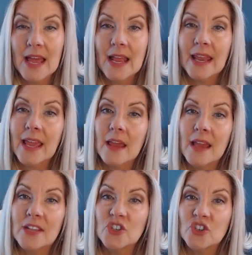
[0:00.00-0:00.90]
Like,
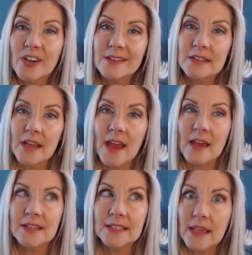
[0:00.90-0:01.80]
it's just
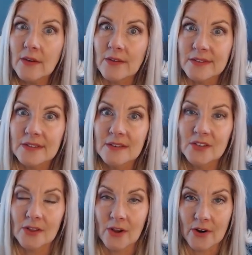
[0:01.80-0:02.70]
skills
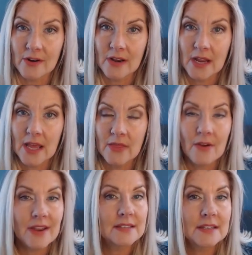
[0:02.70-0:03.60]
to learn.
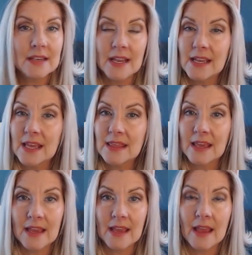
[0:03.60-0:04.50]
There isn't
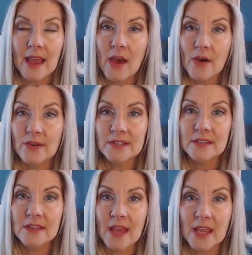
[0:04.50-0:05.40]
anything
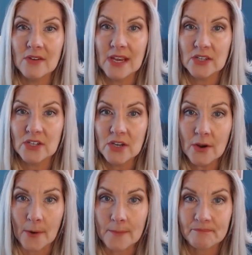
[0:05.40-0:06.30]
else that you need to
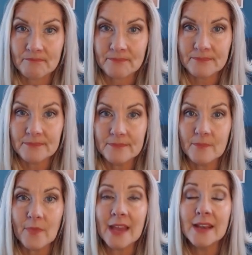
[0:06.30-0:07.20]
do.
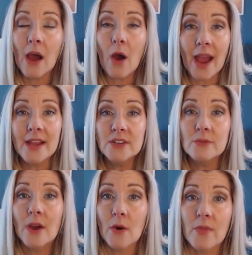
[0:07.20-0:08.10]
Now, I
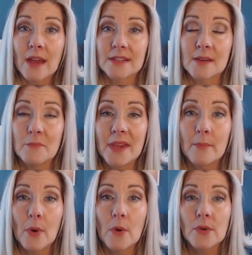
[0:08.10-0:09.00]
do know that some
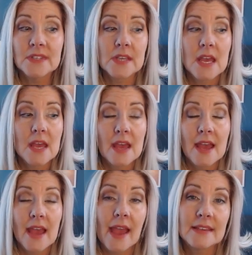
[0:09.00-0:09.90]
people's
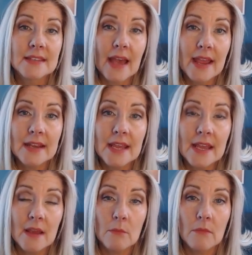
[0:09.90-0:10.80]
anxiety